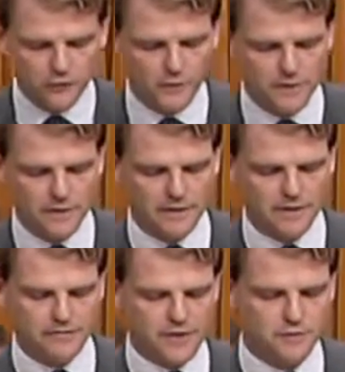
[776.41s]
21 of the
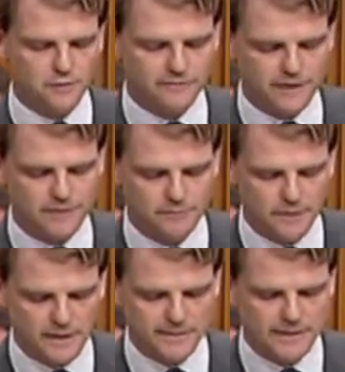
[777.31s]
Convention, reflected in
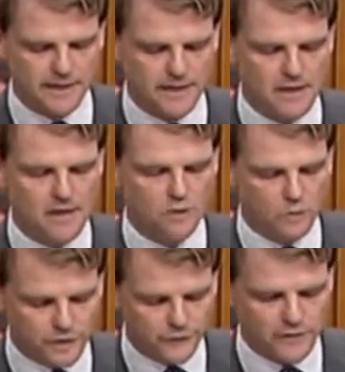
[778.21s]
Bill S-10,
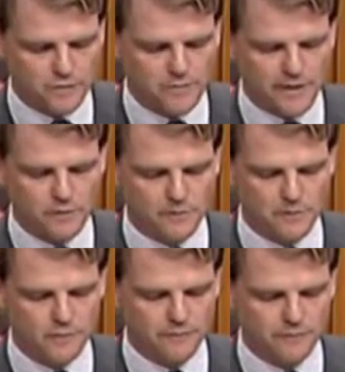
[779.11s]
will also give our men and women
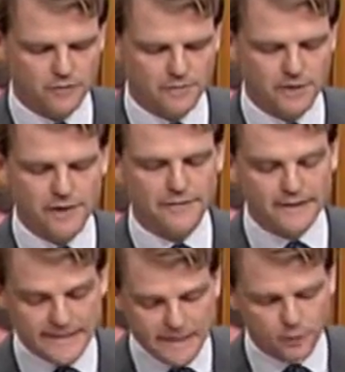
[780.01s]
in uniform the
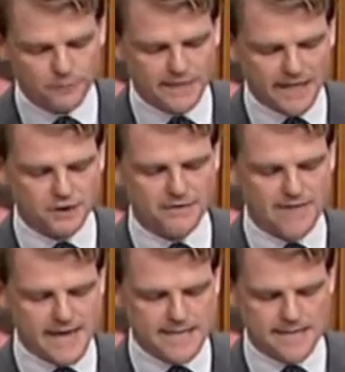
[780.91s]
legal protection
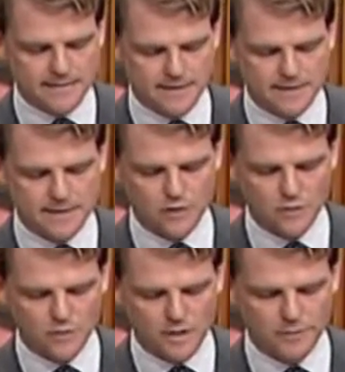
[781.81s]
they need to continue to
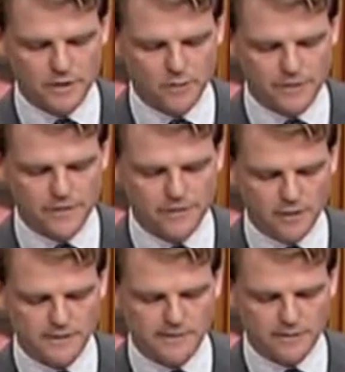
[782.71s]
cooperate with other
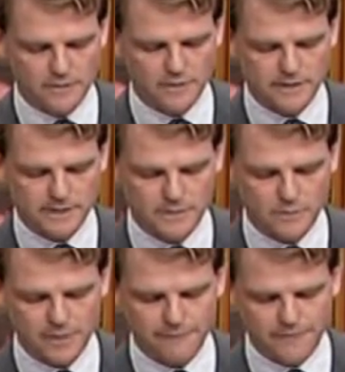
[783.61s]
non-signatory states
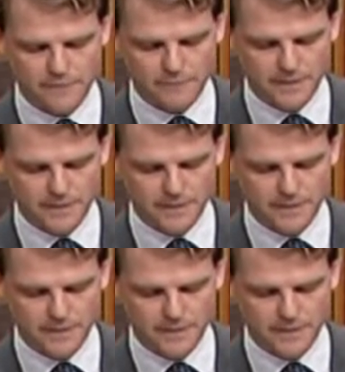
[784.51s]
without fear of